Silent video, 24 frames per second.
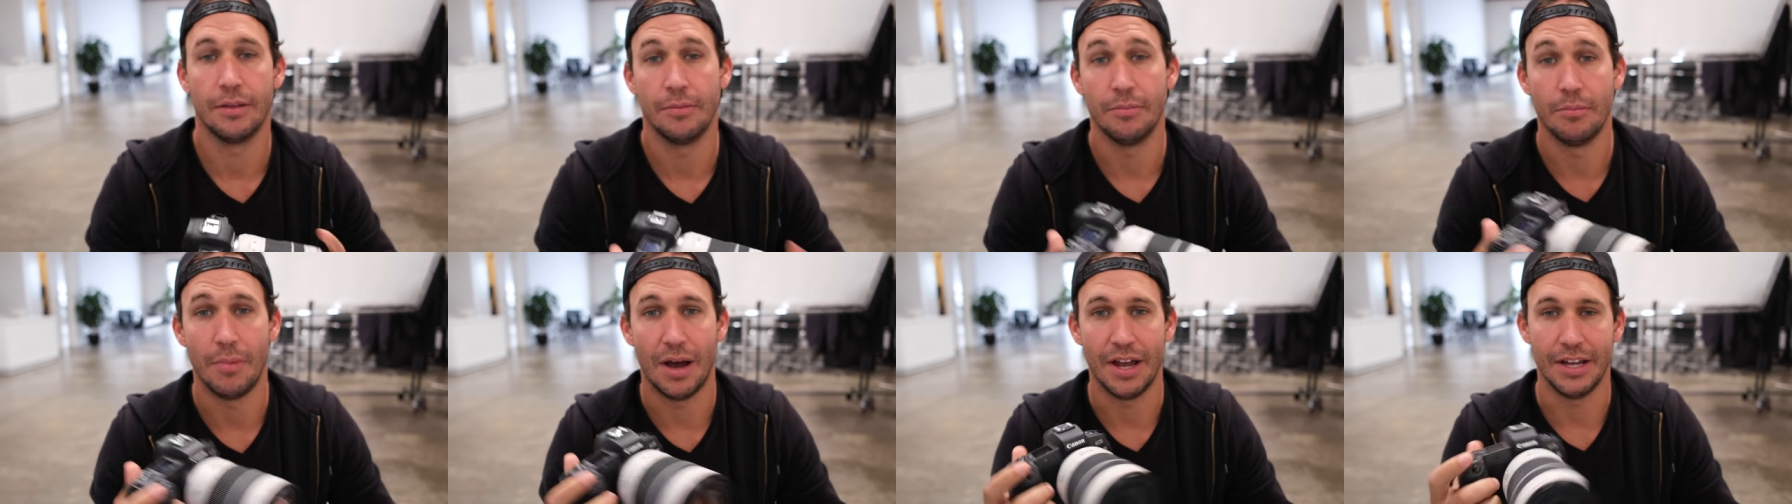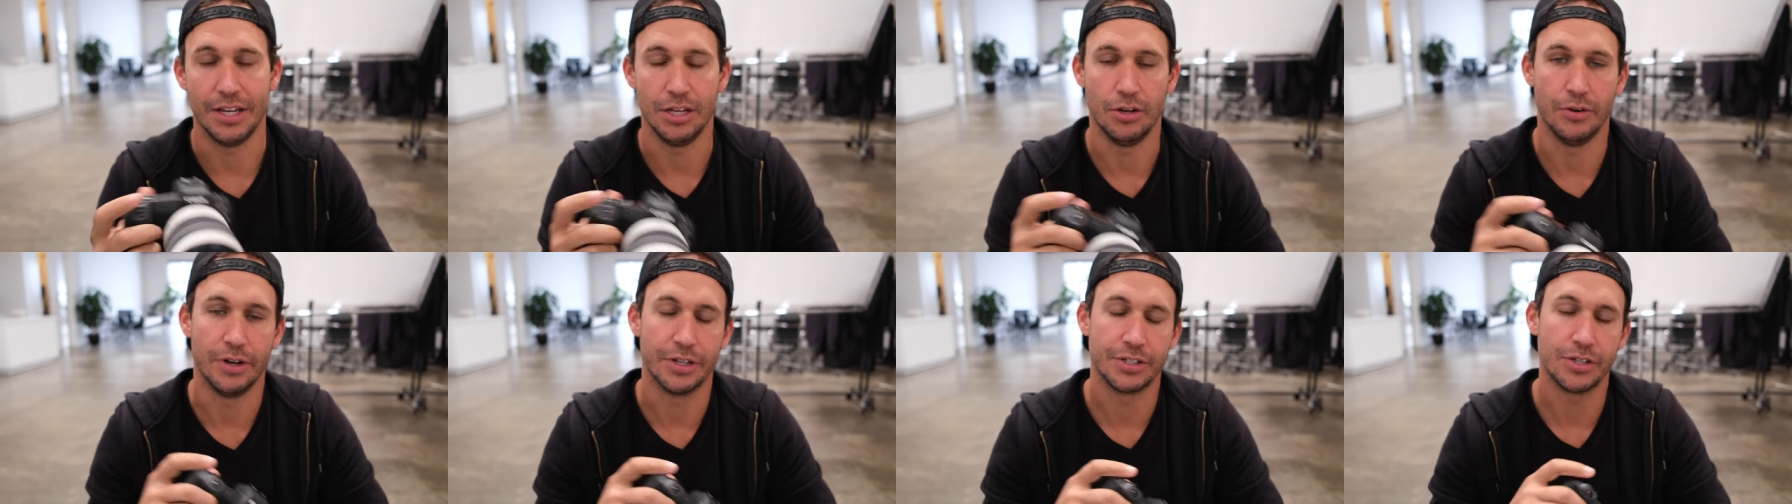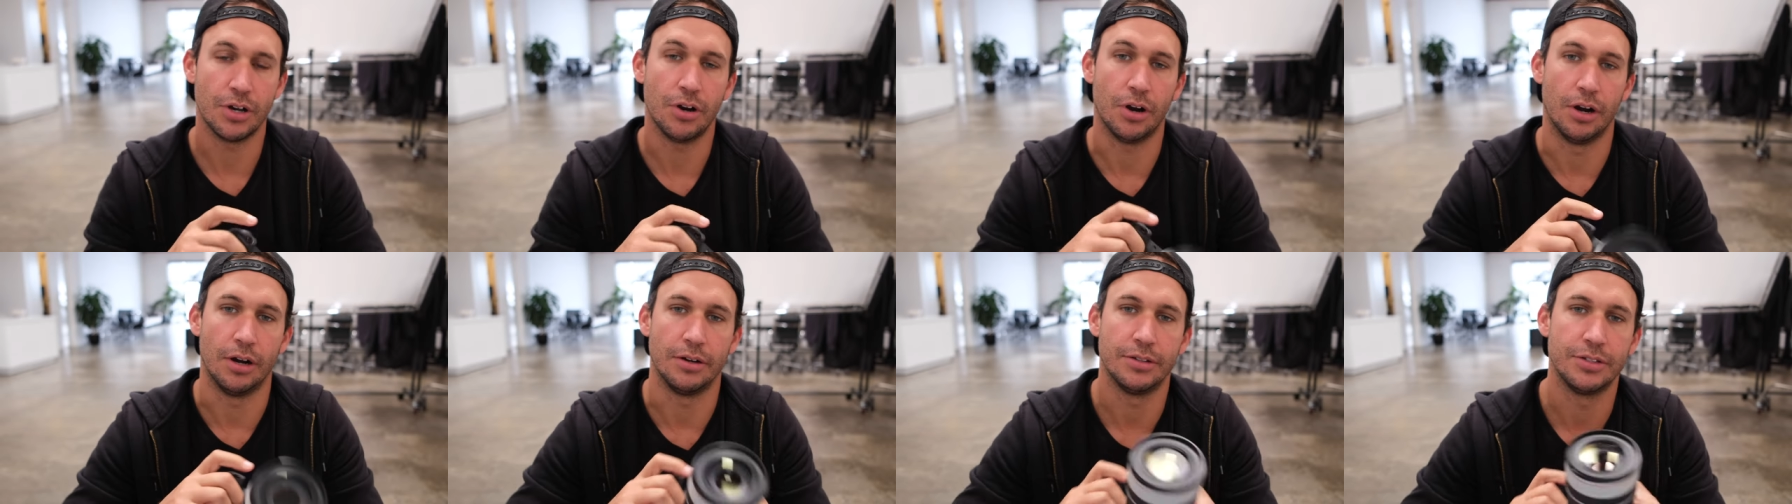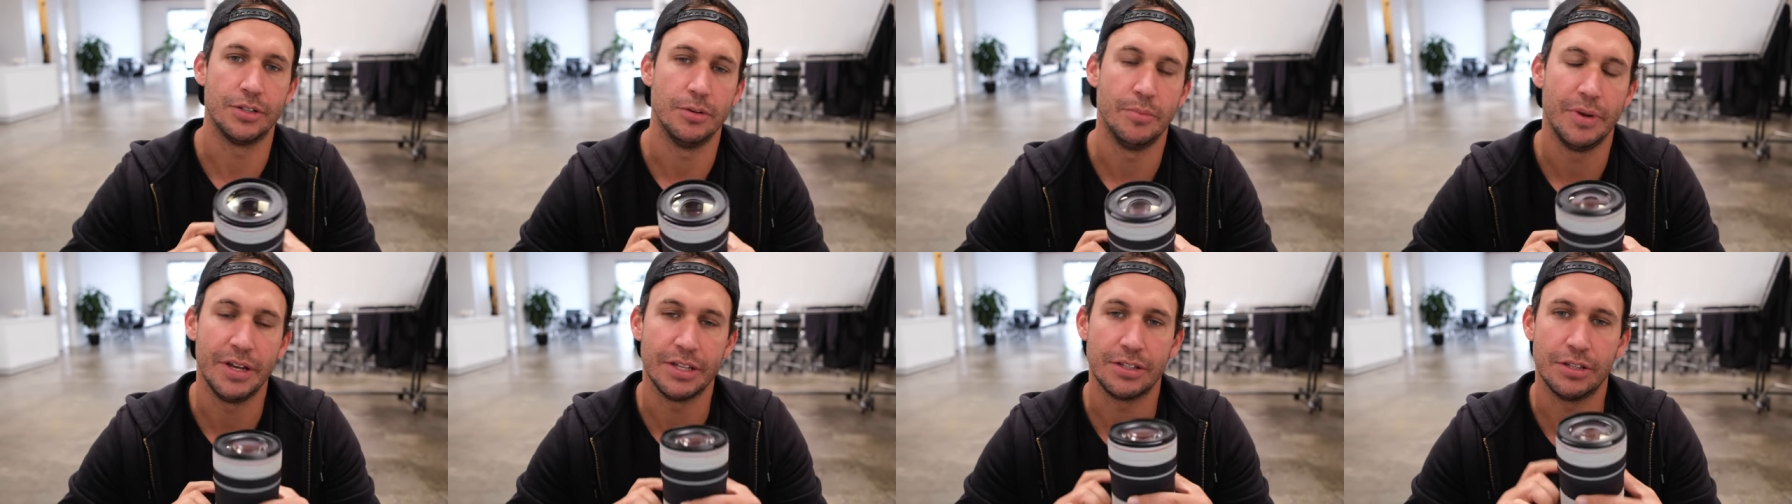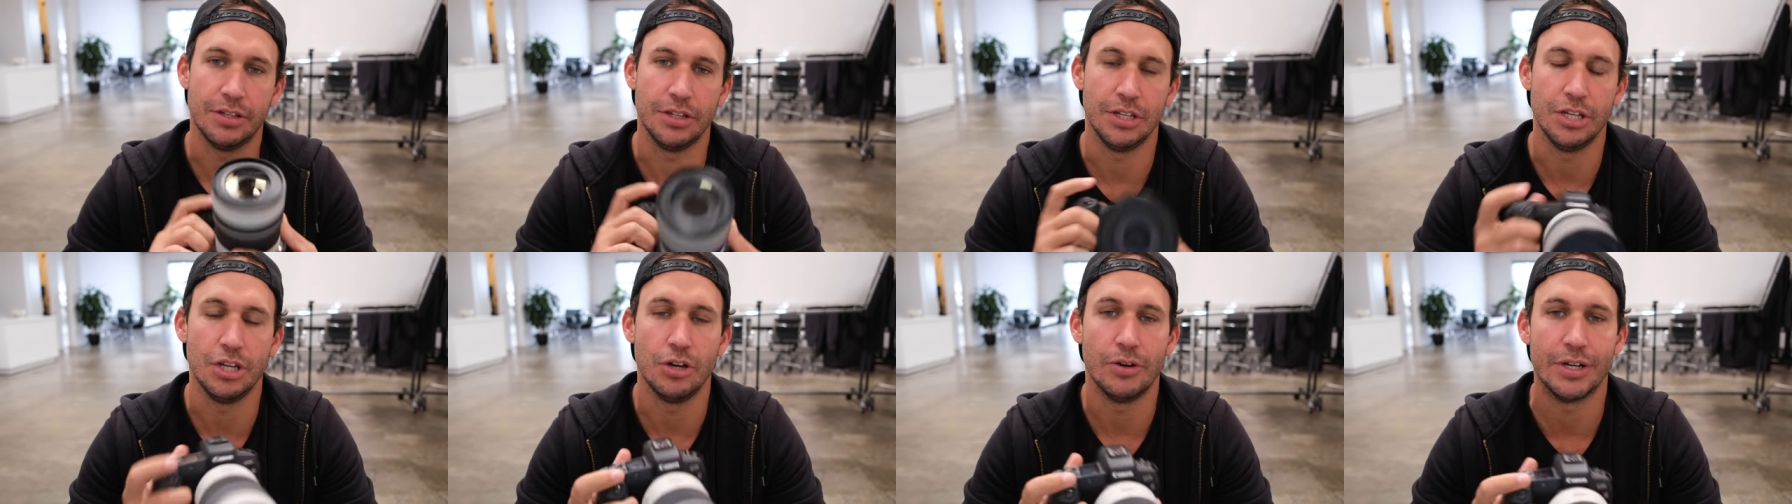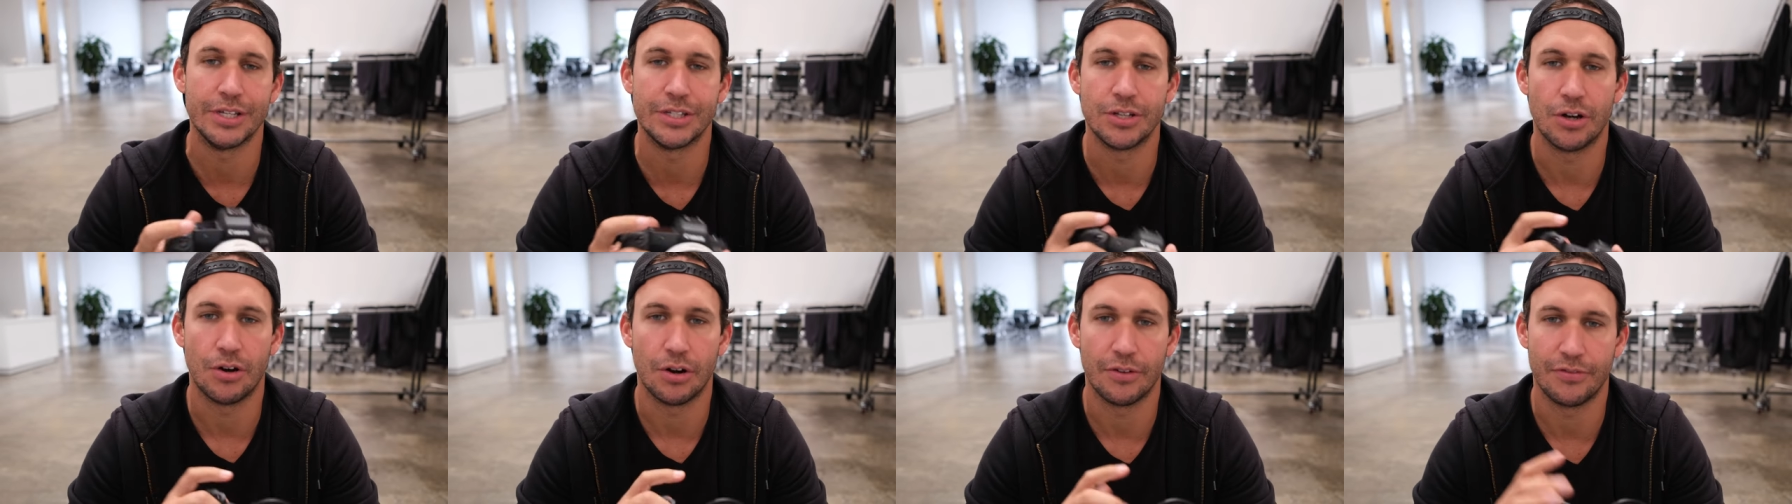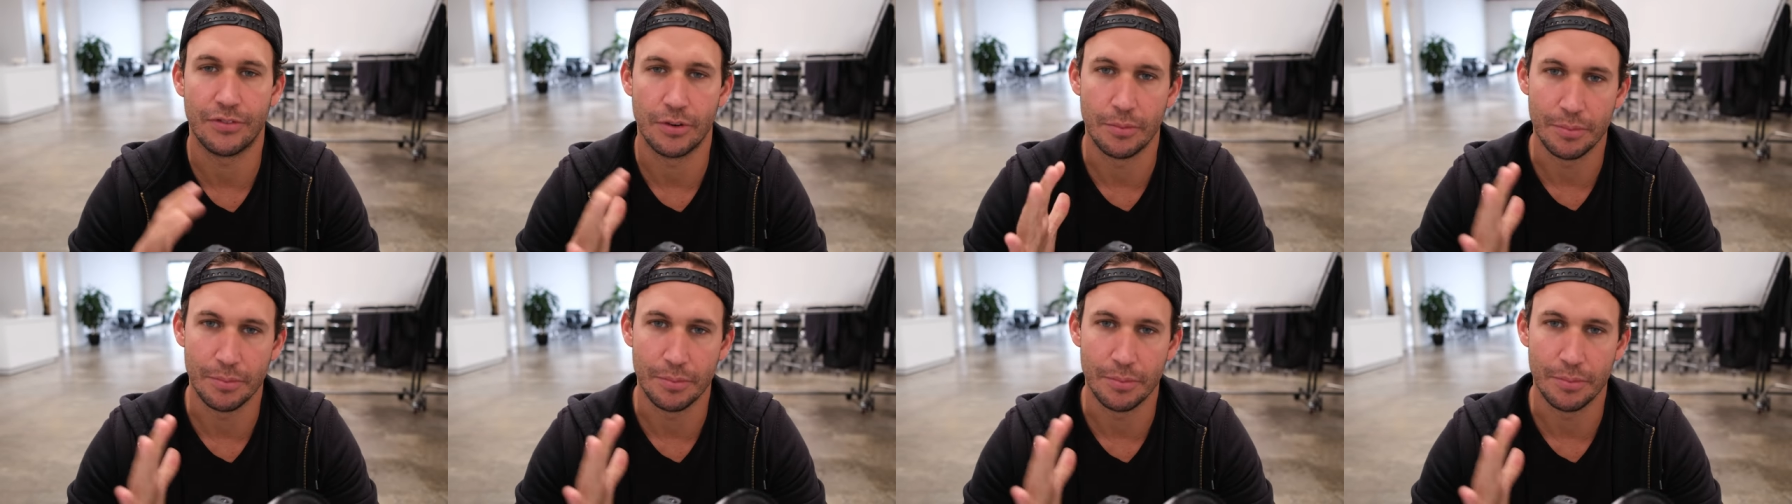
my EOS R. So basically the EOS R for